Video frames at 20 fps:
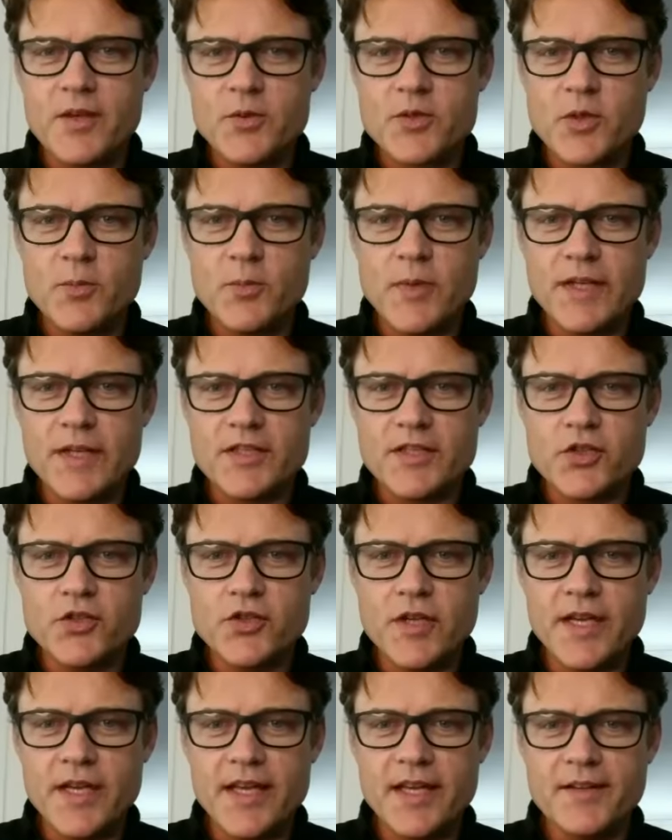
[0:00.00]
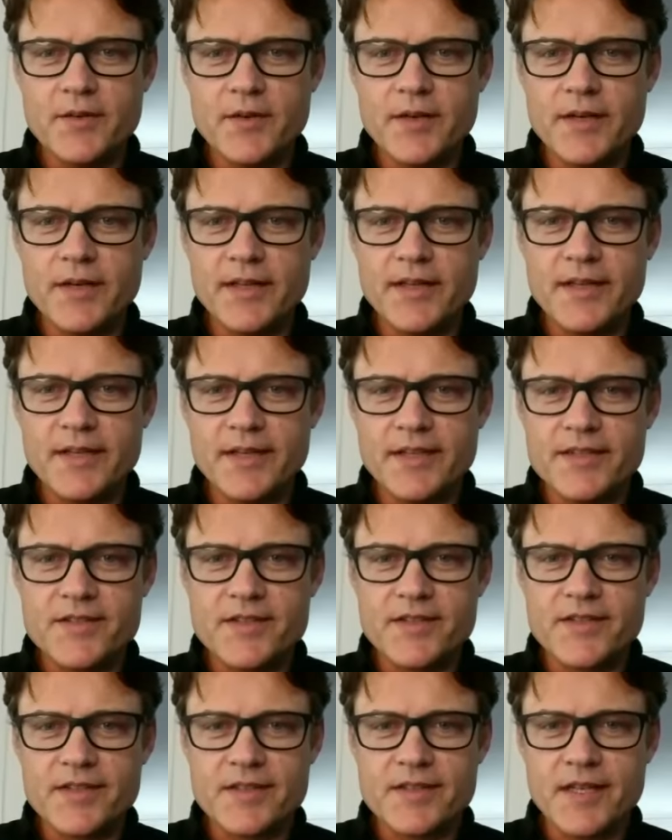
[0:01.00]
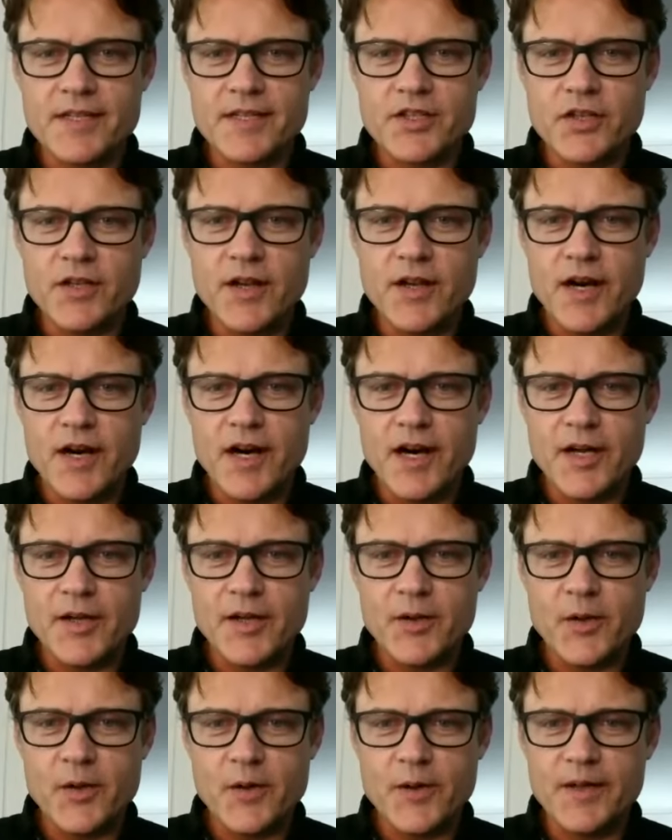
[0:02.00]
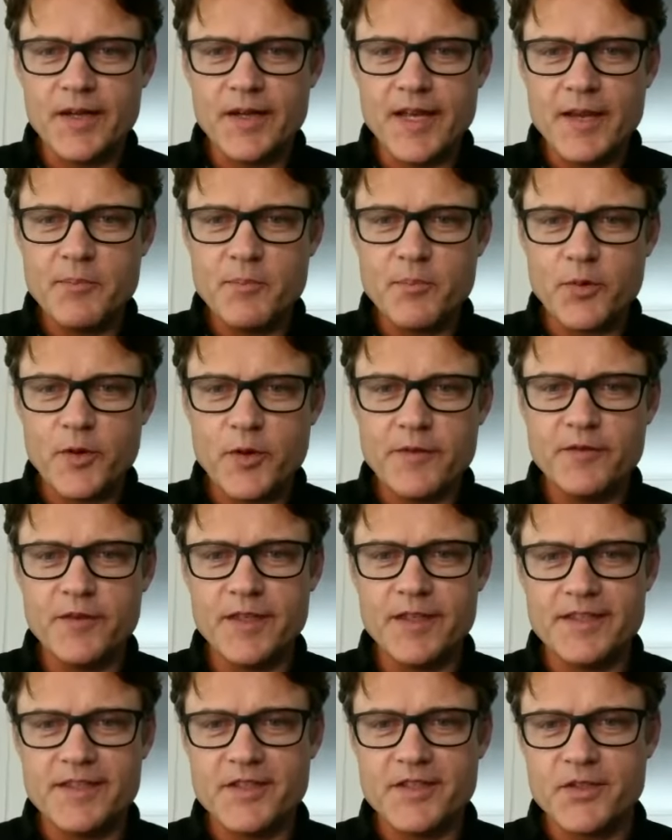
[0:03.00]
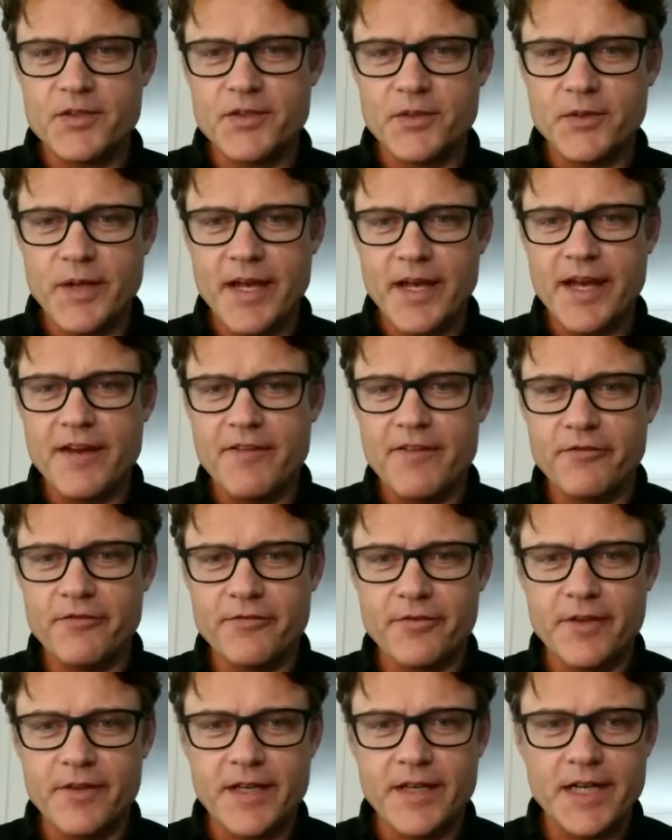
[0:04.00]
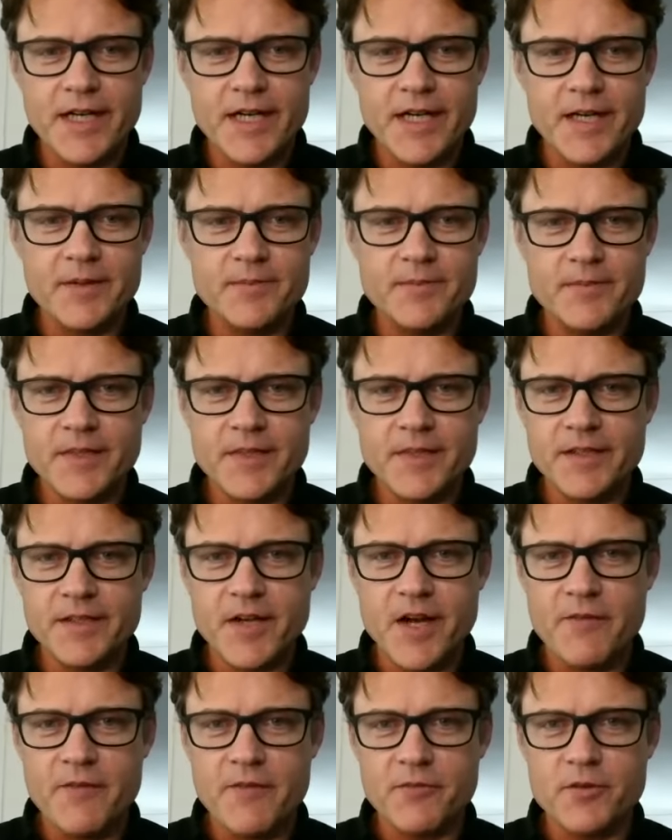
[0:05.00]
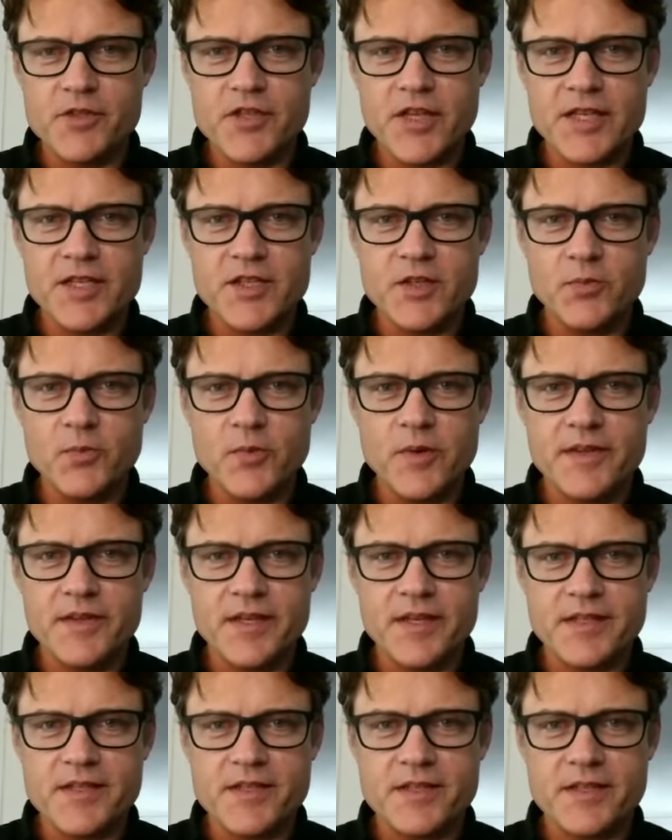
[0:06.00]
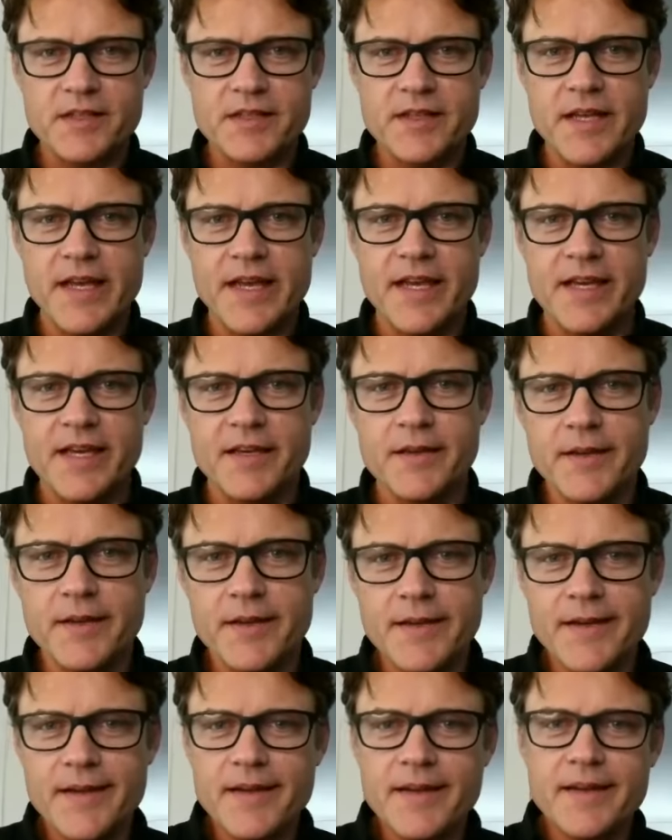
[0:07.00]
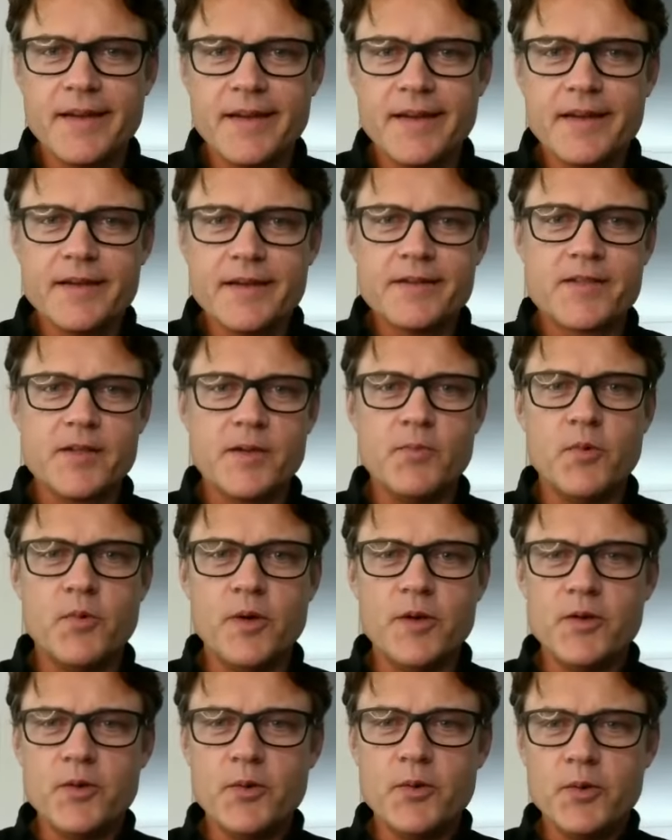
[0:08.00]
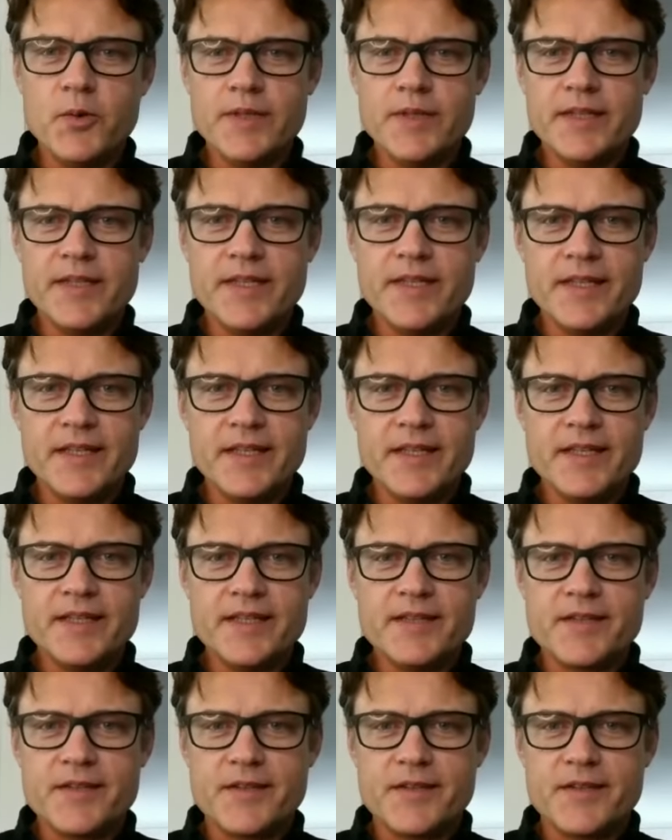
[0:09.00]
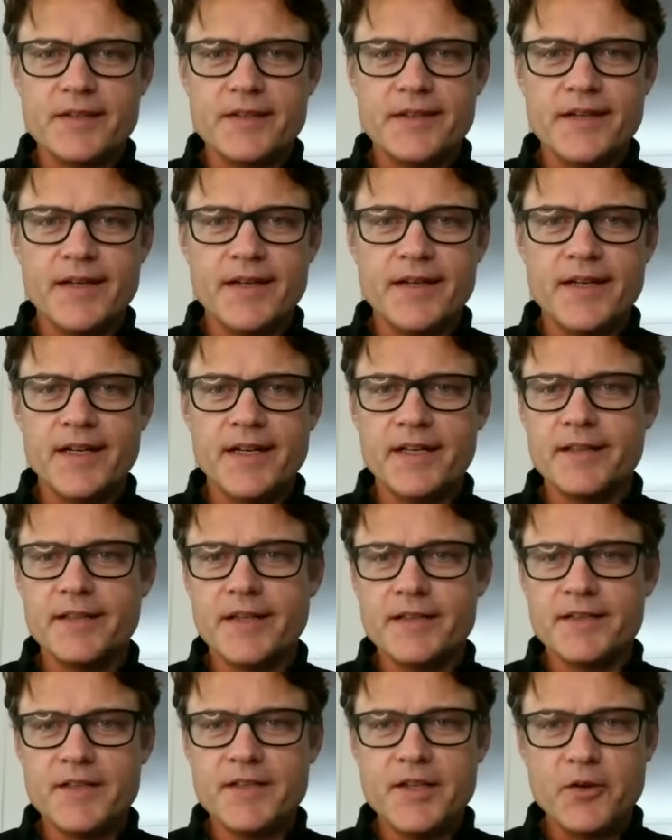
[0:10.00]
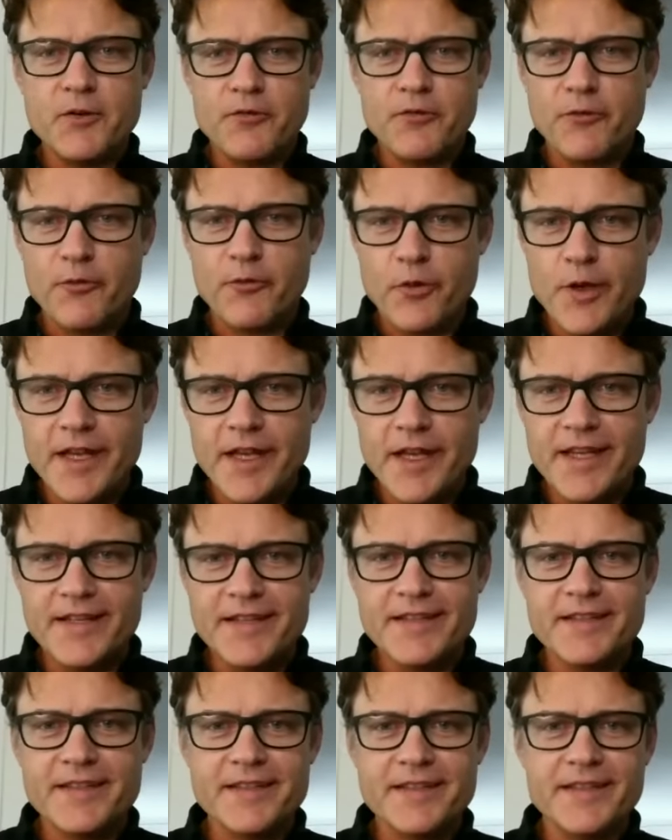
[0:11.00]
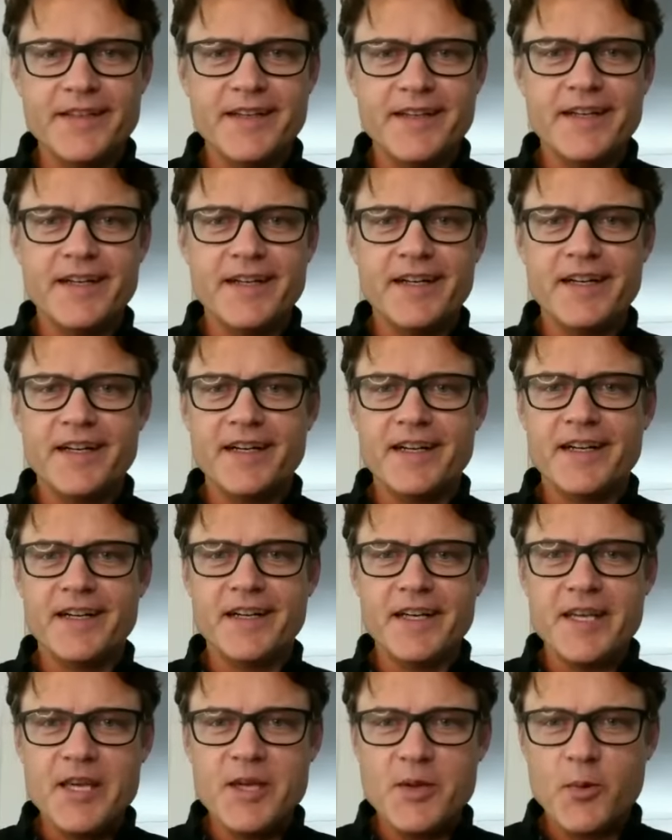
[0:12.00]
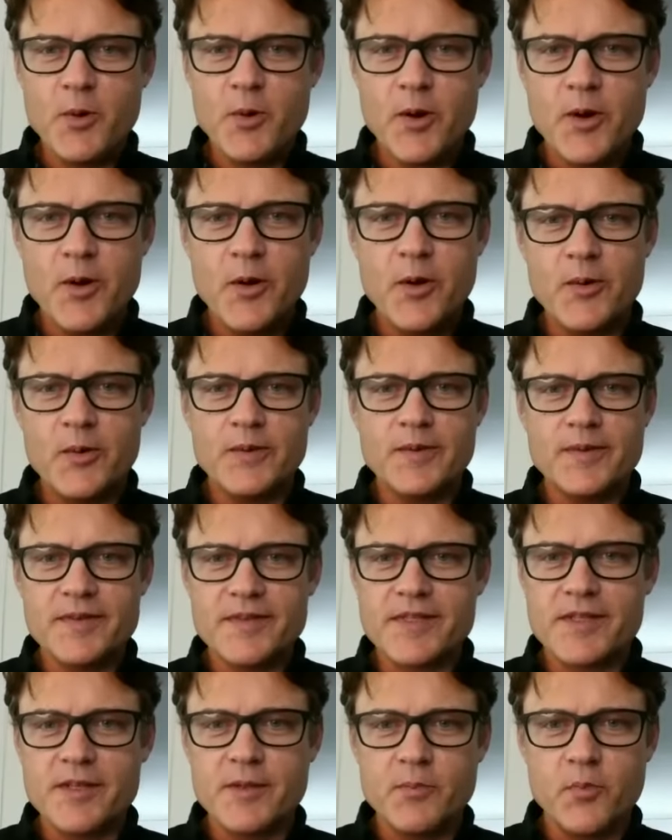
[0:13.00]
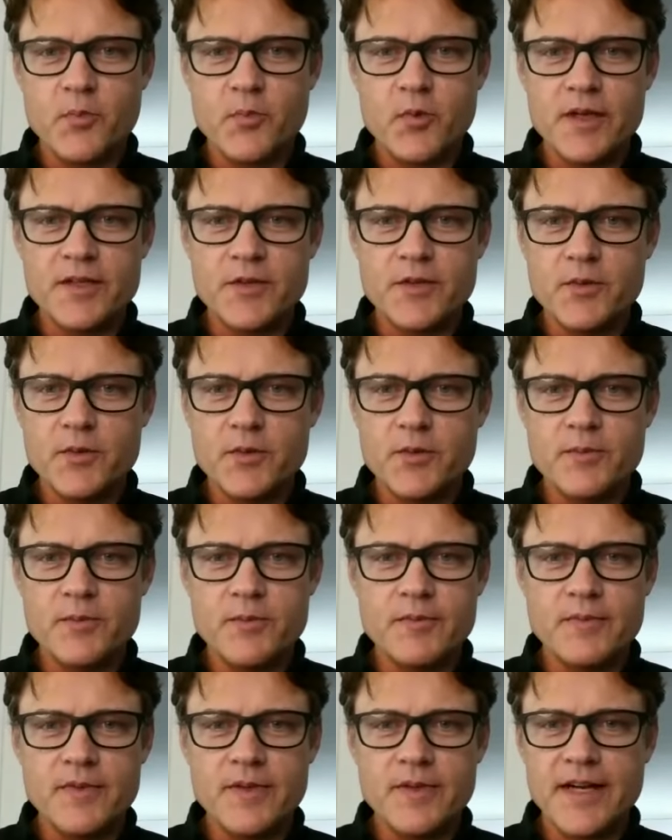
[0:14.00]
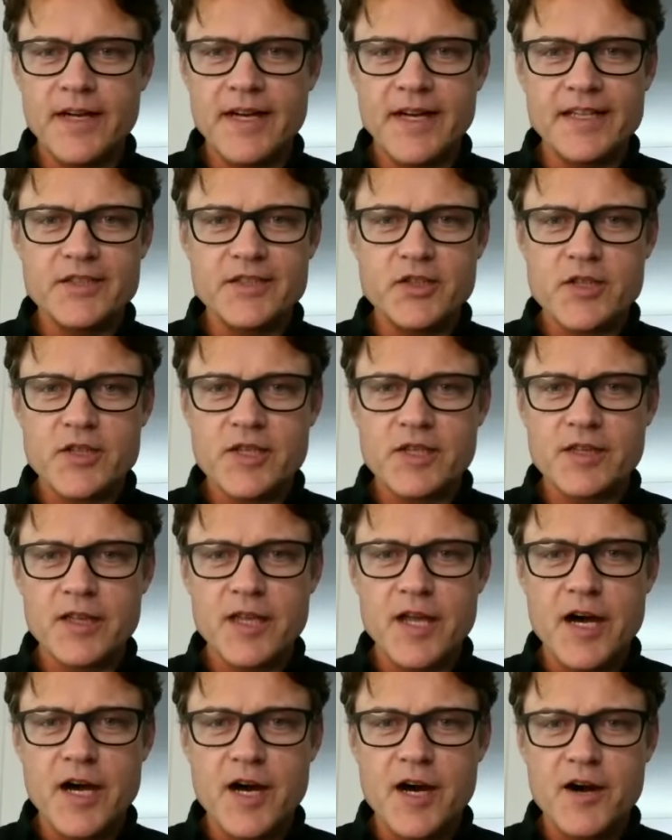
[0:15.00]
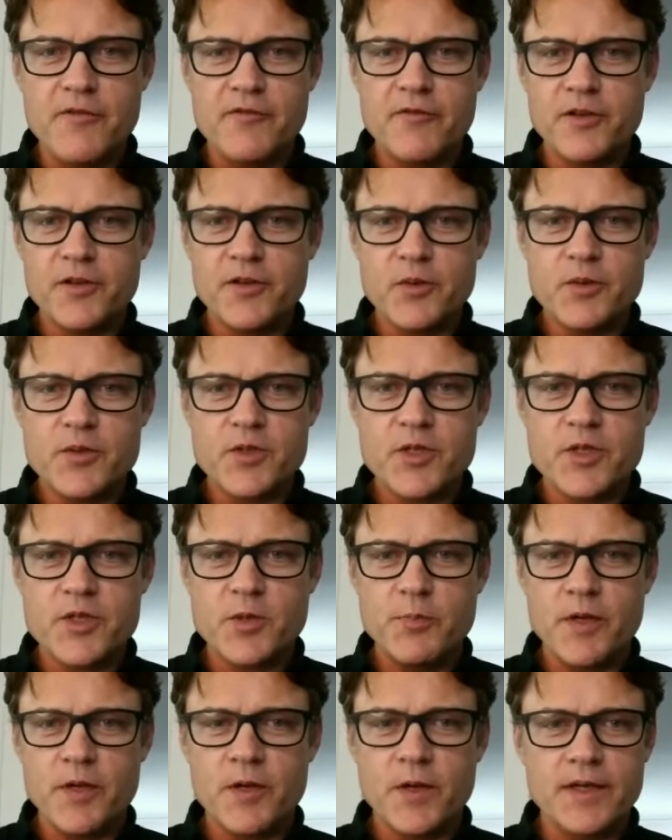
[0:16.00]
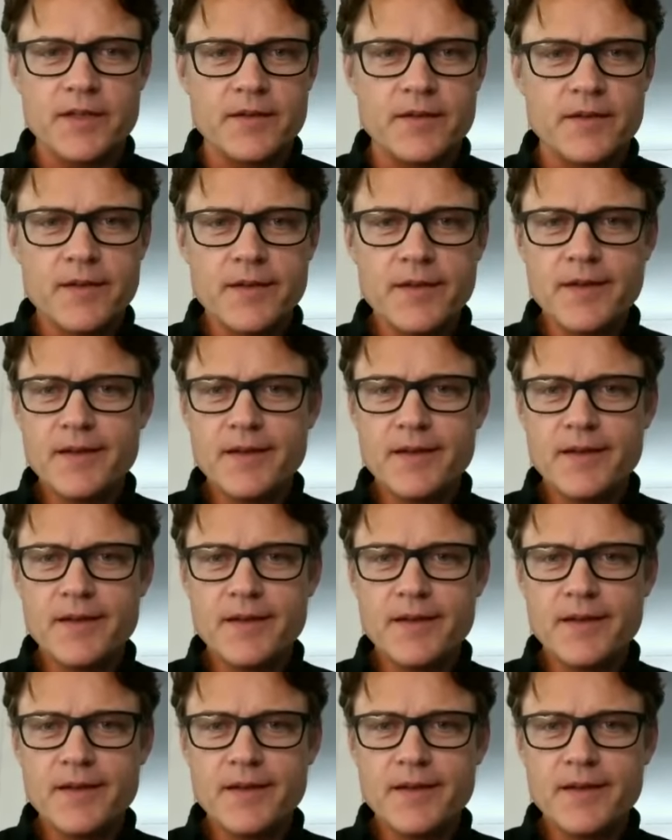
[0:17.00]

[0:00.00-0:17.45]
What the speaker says: you so much, Jen. It is such an honor and privilege to have in conversation with us today someone who is a dear friend, a hero, someone whom I just love and whose spirit